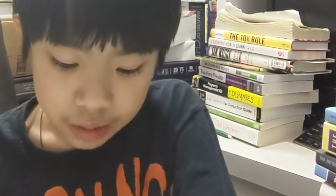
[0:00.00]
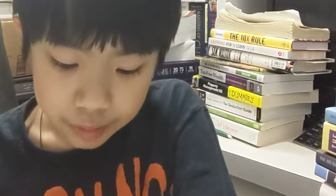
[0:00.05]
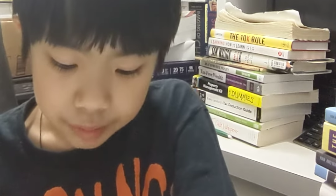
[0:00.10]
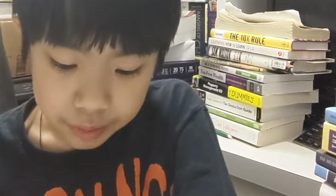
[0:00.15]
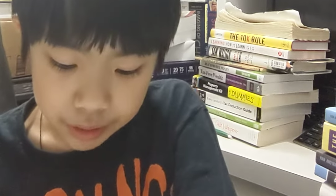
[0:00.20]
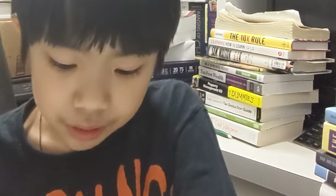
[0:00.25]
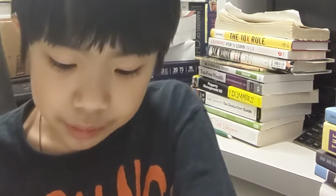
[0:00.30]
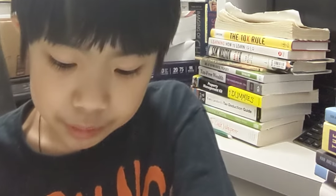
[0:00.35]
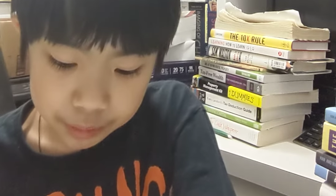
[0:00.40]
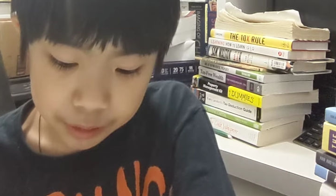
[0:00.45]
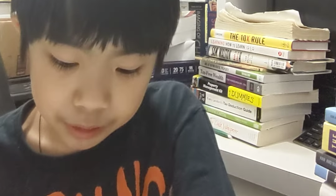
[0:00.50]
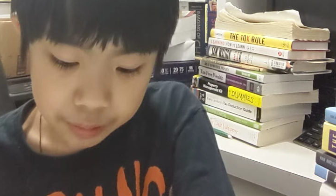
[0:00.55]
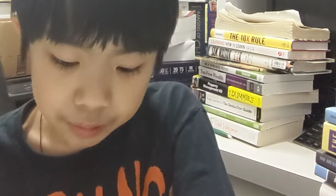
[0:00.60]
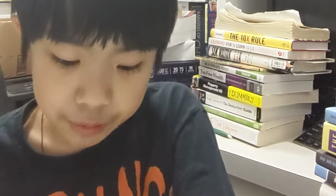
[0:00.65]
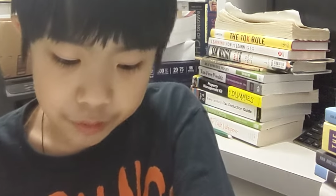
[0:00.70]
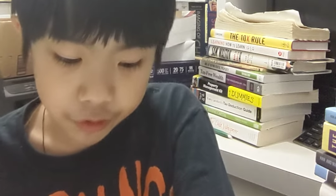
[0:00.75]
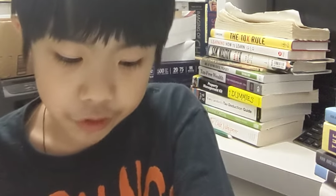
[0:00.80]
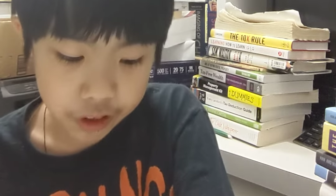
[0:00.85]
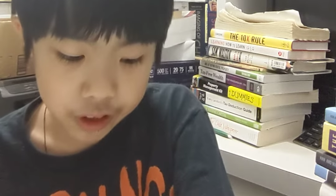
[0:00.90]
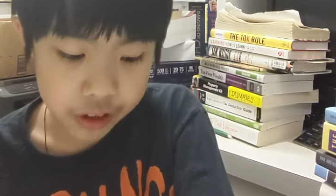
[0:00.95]
be able to
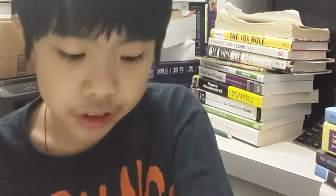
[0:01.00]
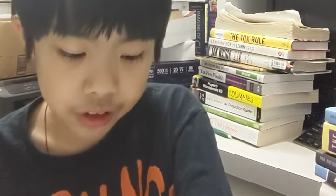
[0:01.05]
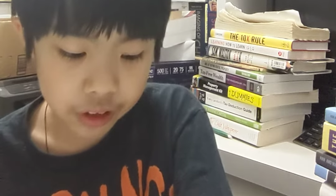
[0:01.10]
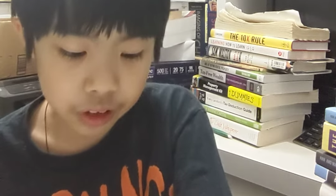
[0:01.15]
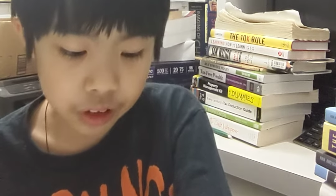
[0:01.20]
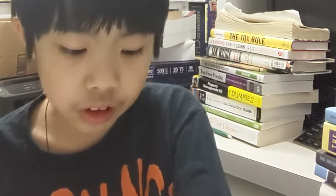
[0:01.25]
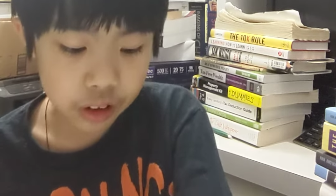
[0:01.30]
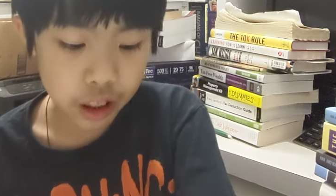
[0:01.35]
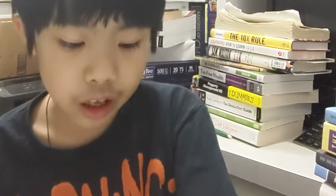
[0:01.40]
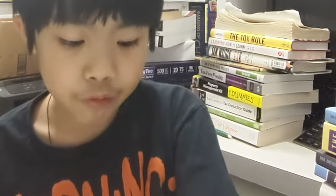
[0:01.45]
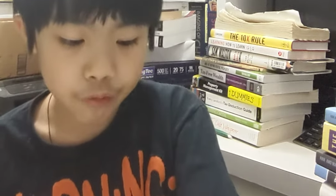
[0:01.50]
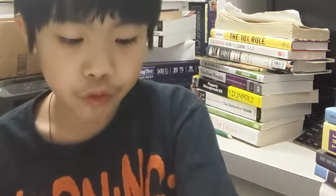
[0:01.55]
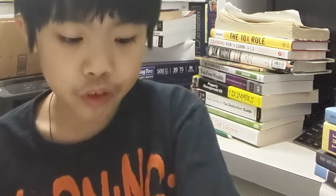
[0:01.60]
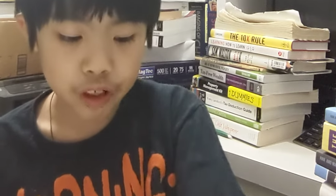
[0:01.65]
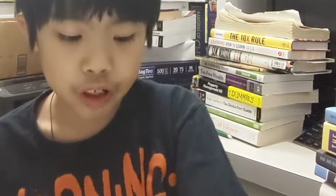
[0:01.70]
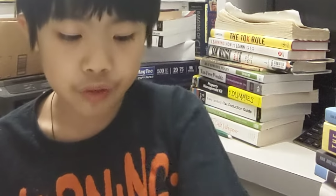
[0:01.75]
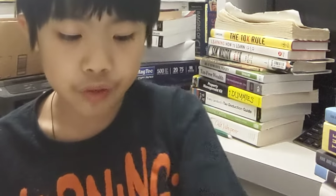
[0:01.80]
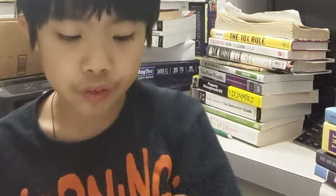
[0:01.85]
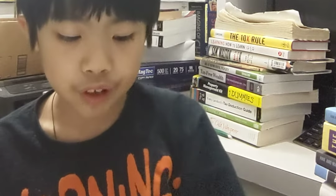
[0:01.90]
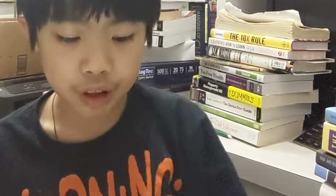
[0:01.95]
provide a good life for
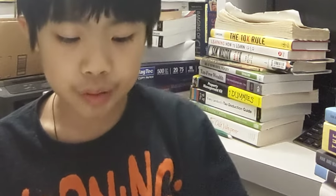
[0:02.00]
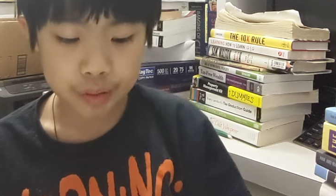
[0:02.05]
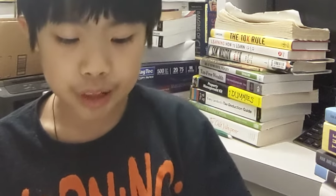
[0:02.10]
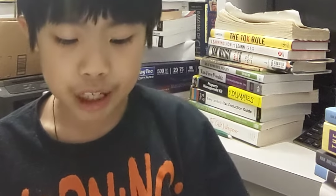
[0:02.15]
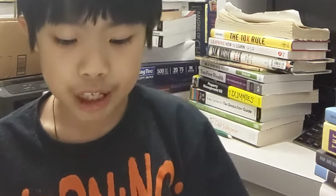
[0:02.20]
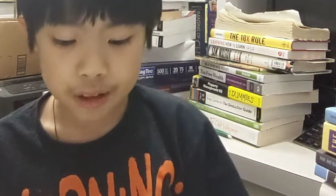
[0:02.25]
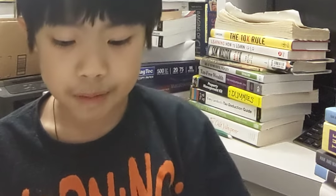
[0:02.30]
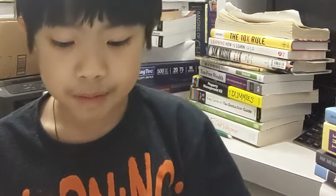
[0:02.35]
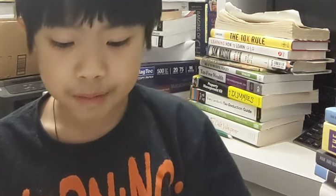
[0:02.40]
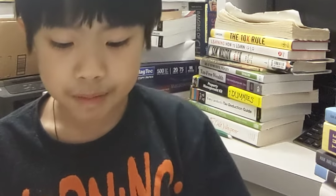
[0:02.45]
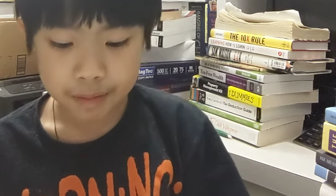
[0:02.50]
their family.